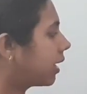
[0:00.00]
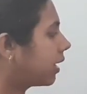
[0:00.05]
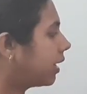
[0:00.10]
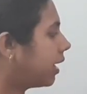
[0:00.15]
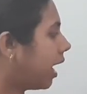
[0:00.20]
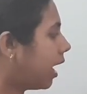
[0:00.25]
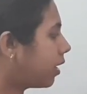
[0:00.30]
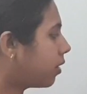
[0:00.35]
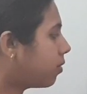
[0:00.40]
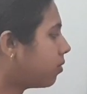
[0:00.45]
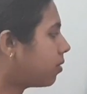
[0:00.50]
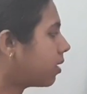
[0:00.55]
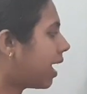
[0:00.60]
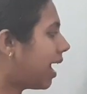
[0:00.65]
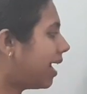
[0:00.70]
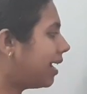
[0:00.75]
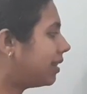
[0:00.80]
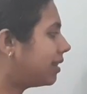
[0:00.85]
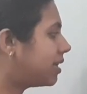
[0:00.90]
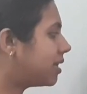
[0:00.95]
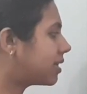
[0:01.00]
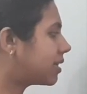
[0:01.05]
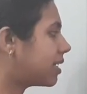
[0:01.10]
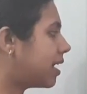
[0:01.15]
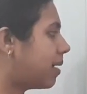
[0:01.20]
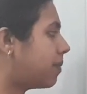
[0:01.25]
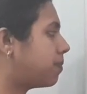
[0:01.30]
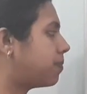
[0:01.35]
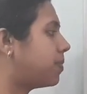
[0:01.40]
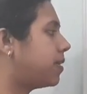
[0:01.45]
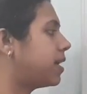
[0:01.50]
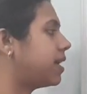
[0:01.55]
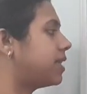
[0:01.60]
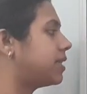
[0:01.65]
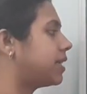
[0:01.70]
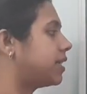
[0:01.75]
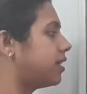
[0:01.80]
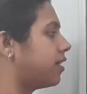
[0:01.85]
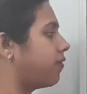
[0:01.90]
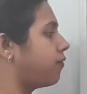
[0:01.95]
Can you write this number
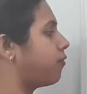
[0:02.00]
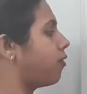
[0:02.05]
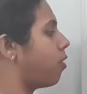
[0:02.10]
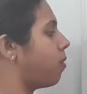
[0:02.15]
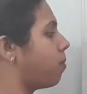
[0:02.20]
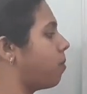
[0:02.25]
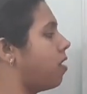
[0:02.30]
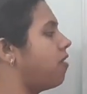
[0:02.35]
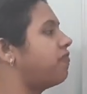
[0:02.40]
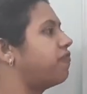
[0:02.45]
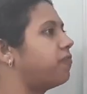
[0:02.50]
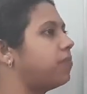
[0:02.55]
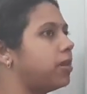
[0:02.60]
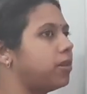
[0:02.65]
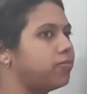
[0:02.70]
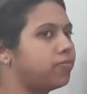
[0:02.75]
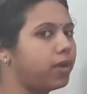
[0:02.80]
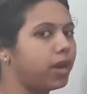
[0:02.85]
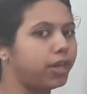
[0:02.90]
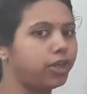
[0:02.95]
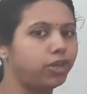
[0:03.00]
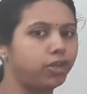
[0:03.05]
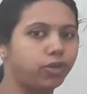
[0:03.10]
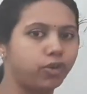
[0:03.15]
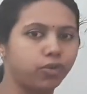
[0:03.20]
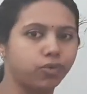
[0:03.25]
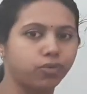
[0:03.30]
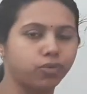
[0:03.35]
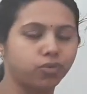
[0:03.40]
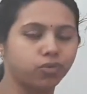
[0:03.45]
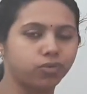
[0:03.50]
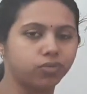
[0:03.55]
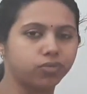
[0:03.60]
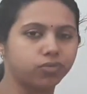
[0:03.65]
as in the form of P by Q?